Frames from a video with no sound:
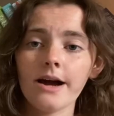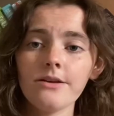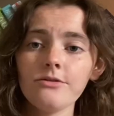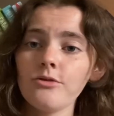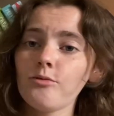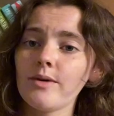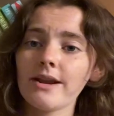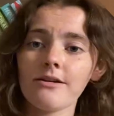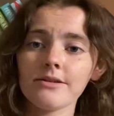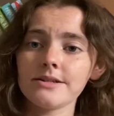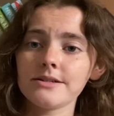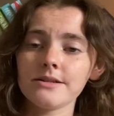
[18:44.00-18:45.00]
don't know when I'll
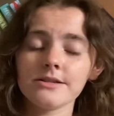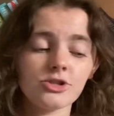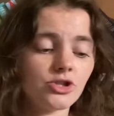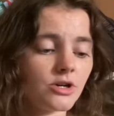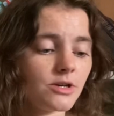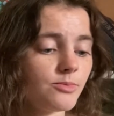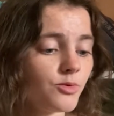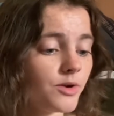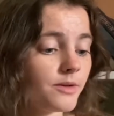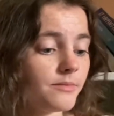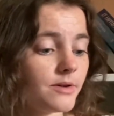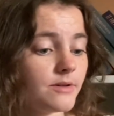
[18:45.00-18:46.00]
get to this chunky
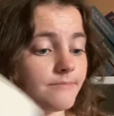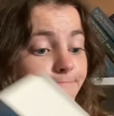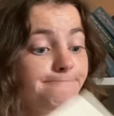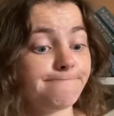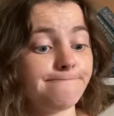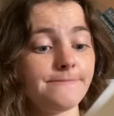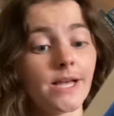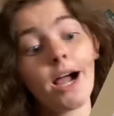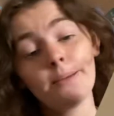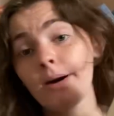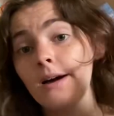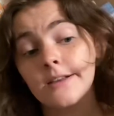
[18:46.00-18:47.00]
boy, but I
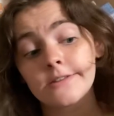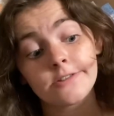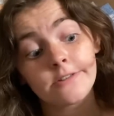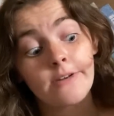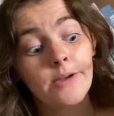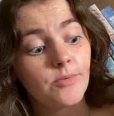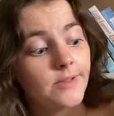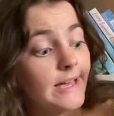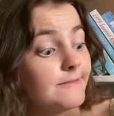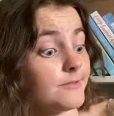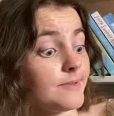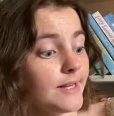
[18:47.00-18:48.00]
bought it, so I will have
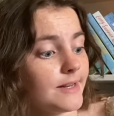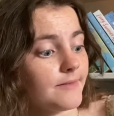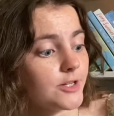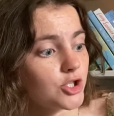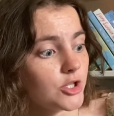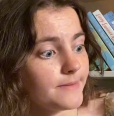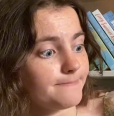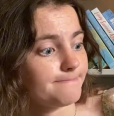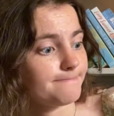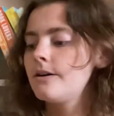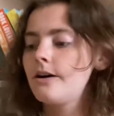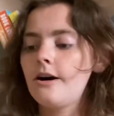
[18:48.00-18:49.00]
to read it eventually.
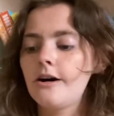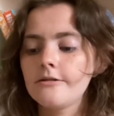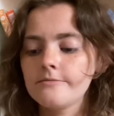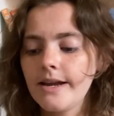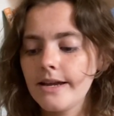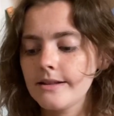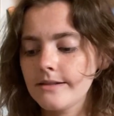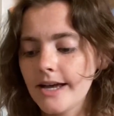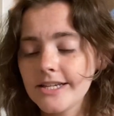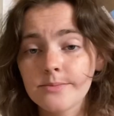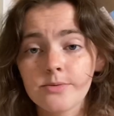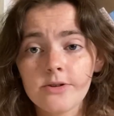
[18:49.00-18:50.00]
All right,
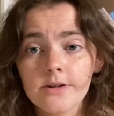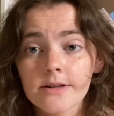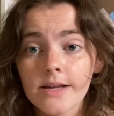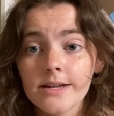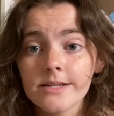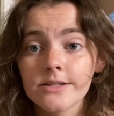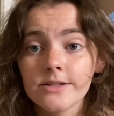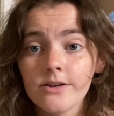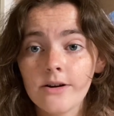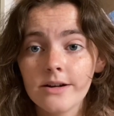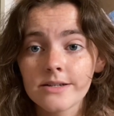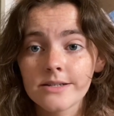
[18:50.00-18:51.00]
last book that is
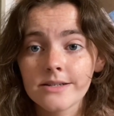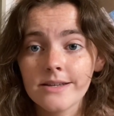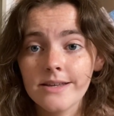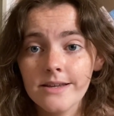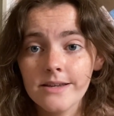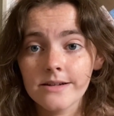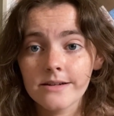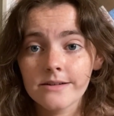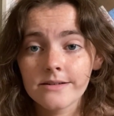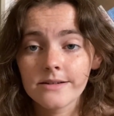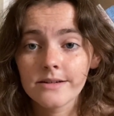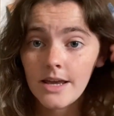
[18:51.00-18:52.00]
not in
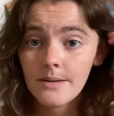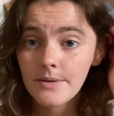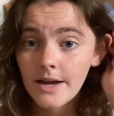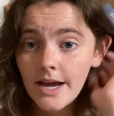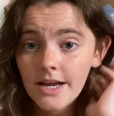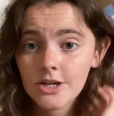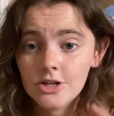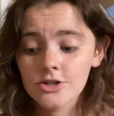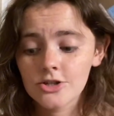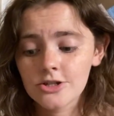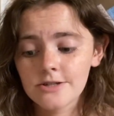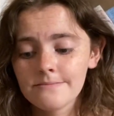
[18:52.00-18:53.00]
a
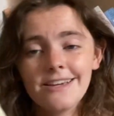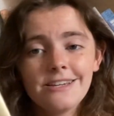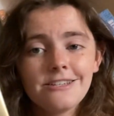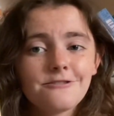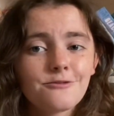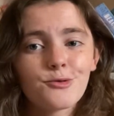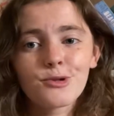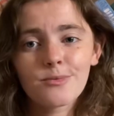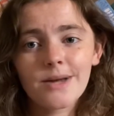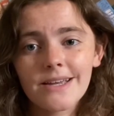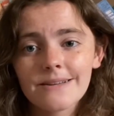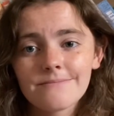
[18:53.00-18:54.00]
package is Fourth
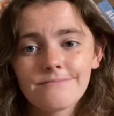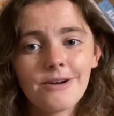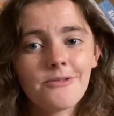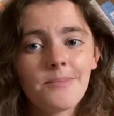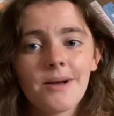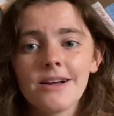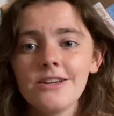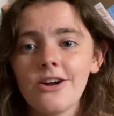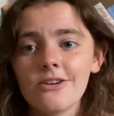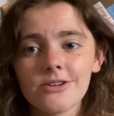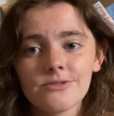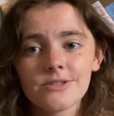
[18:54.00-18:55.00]
Wing by Rebecca
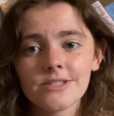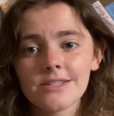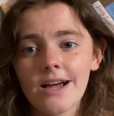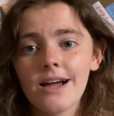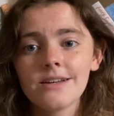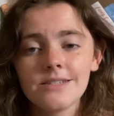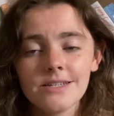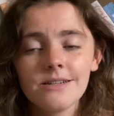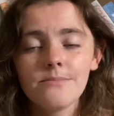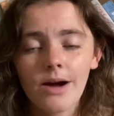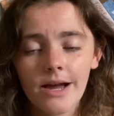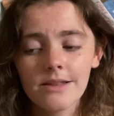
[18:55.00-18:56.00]
Yarros. I did
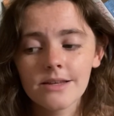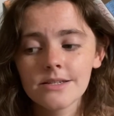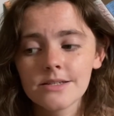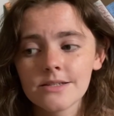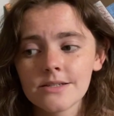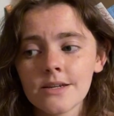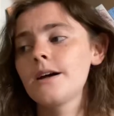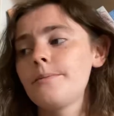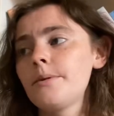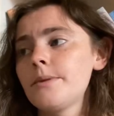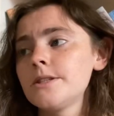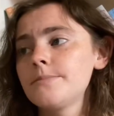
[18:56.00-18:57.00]
buy this a couple
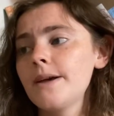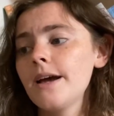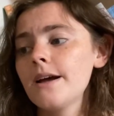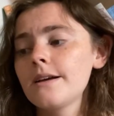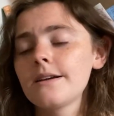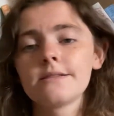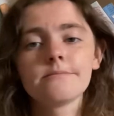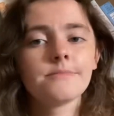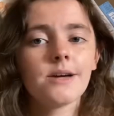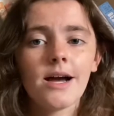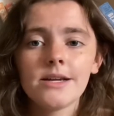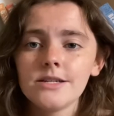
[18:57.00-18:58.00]
months back.
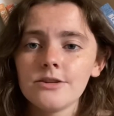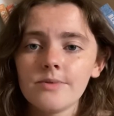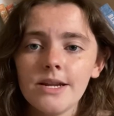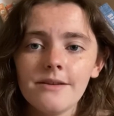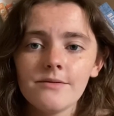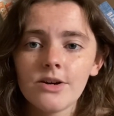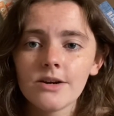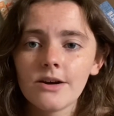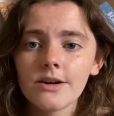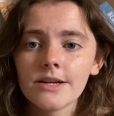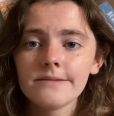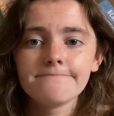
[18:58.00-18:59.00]
I did a reading vlog on
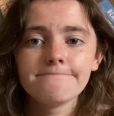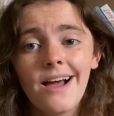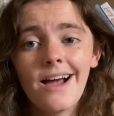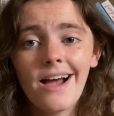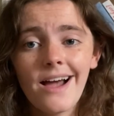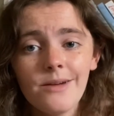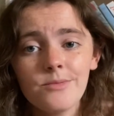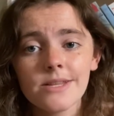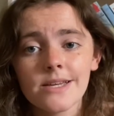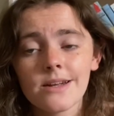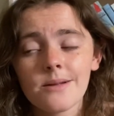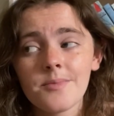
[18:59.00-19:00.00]
it. I will
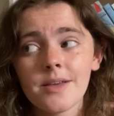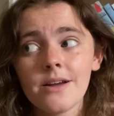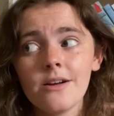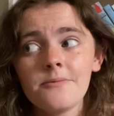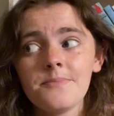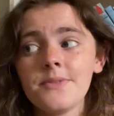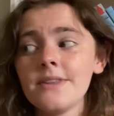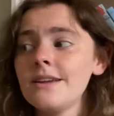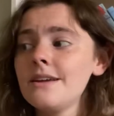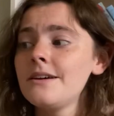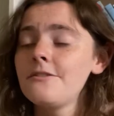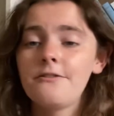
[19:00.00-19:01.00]
link it up there.
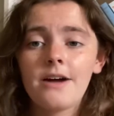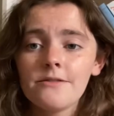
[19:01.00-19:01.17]
5